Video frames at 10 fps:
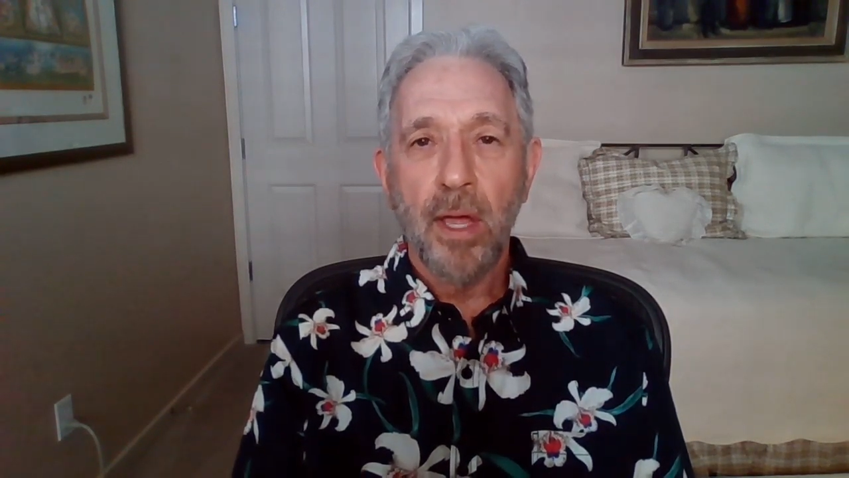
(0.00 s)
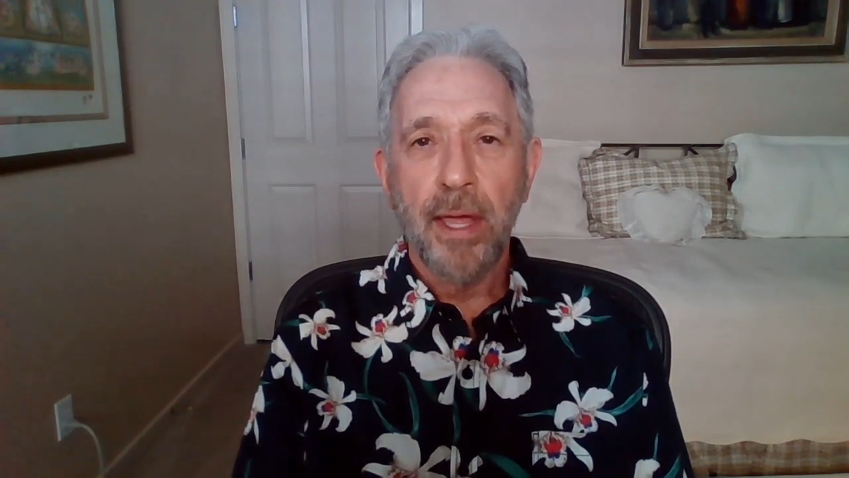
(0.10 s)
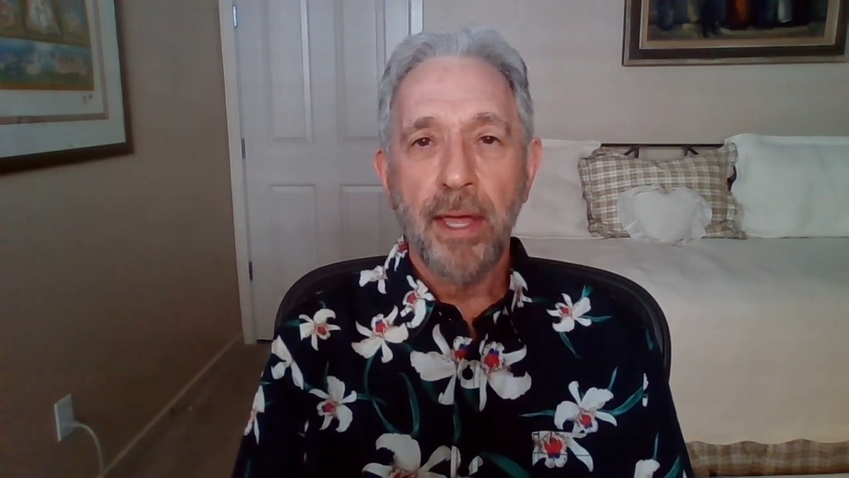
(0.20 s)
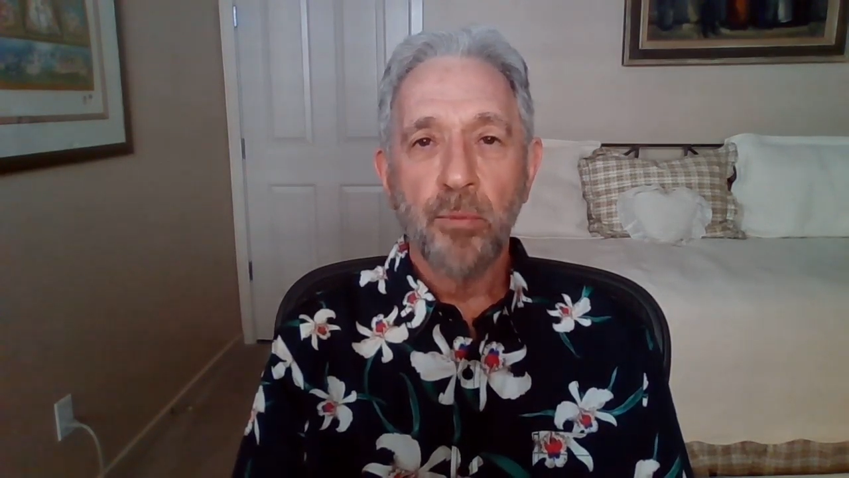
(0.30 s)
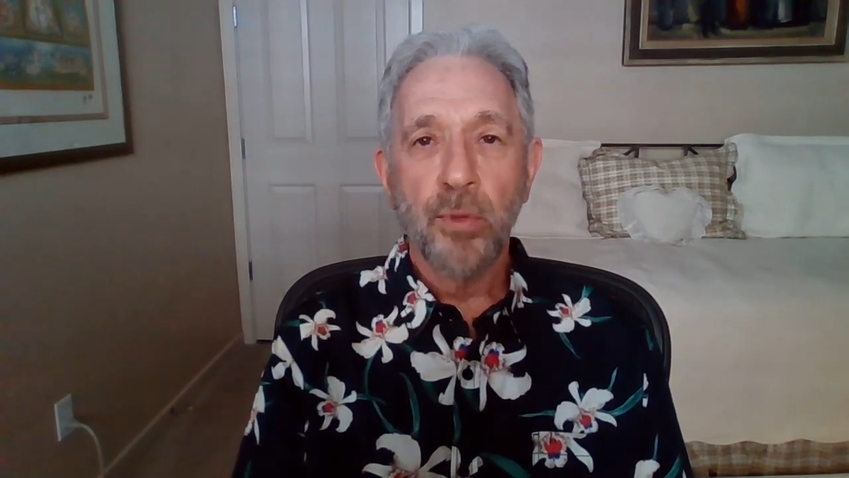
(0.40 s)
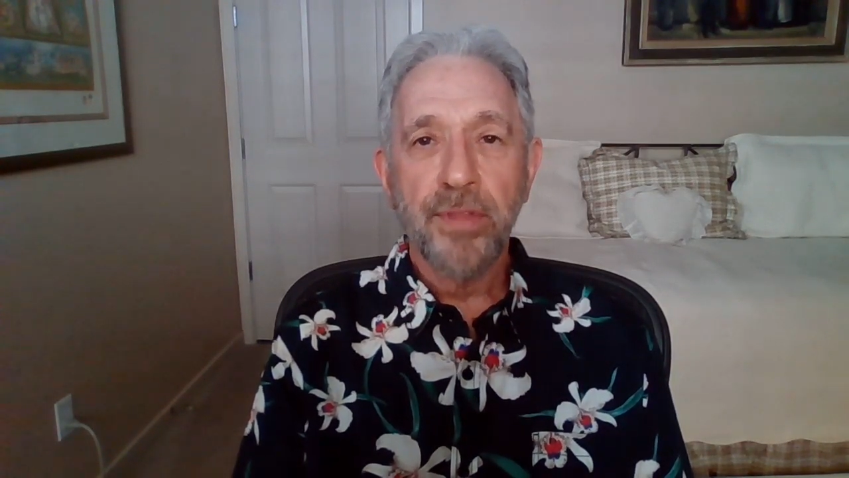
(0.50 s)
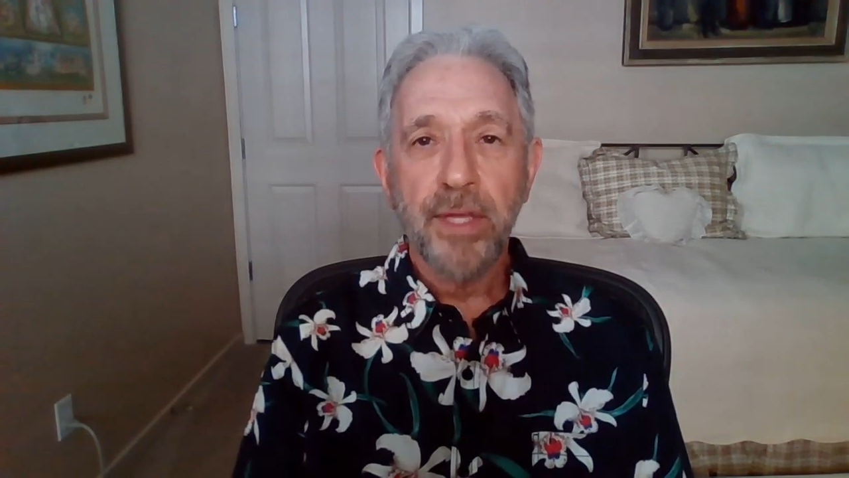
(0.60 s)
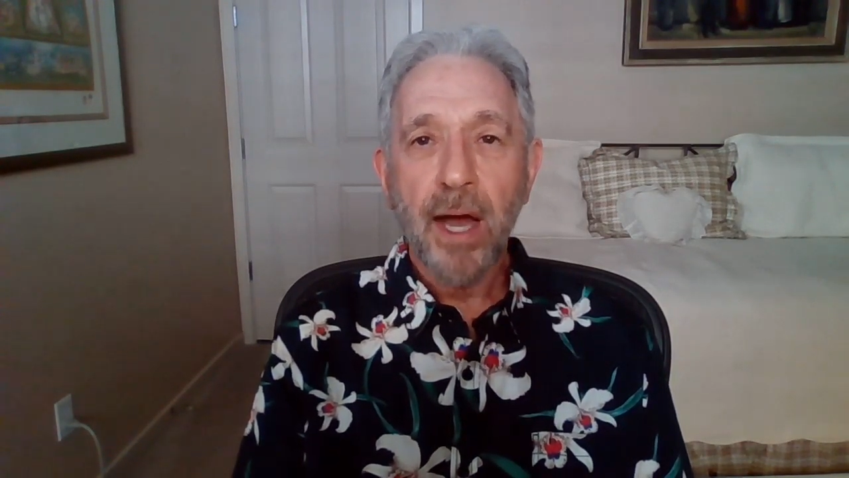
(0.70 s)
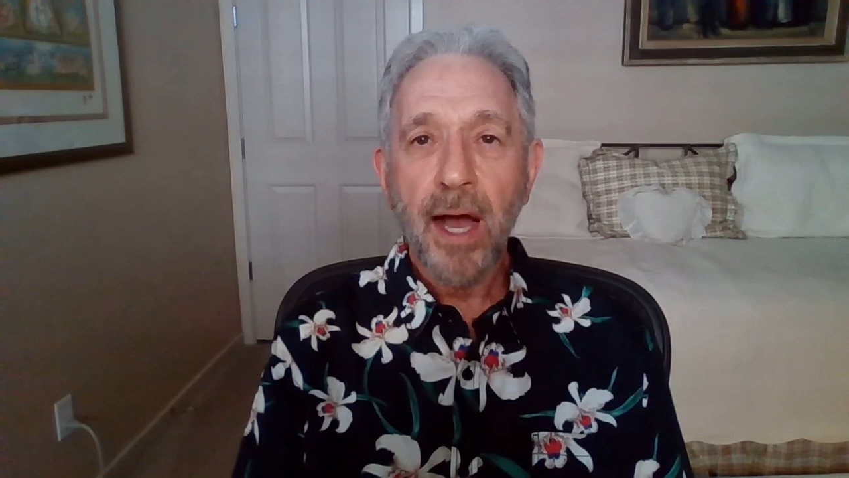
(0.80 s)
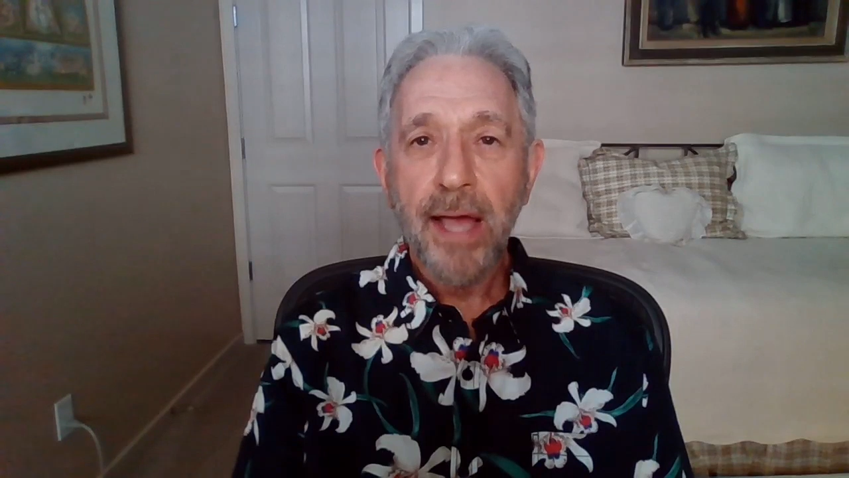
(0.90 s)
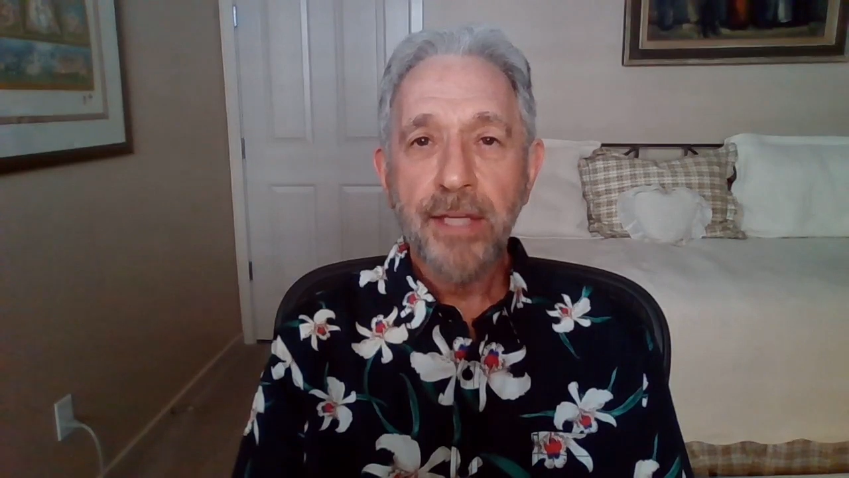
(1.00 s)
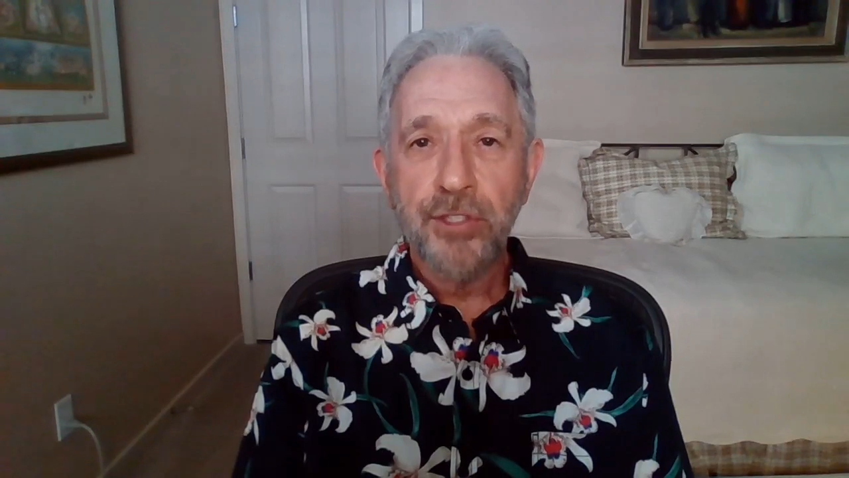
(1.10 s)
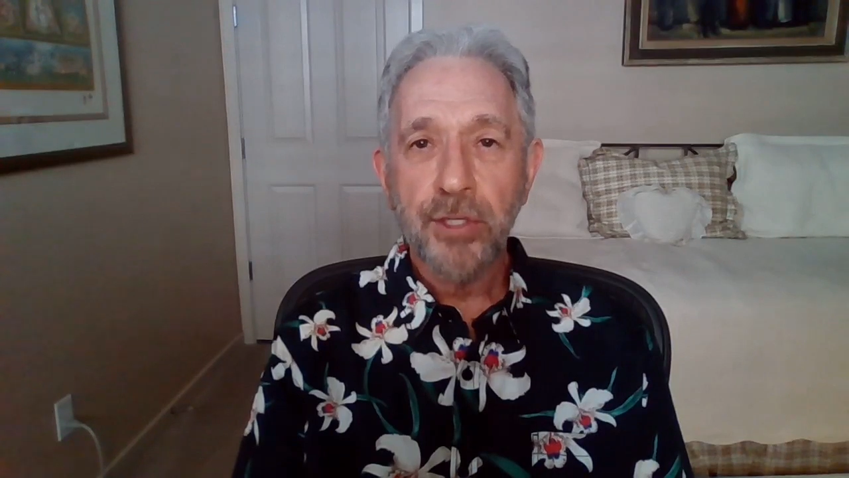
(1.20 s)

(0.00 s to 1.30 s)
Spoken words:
And with the eyes,